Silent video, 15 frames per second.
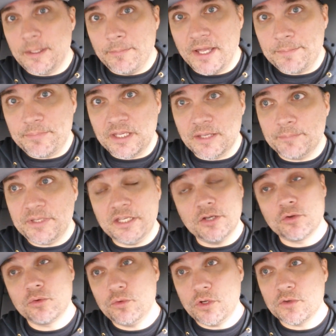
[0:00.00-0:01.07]
They might be up here.
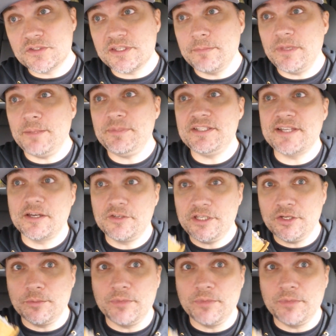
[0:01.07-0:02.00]
Who knows? They may be down here,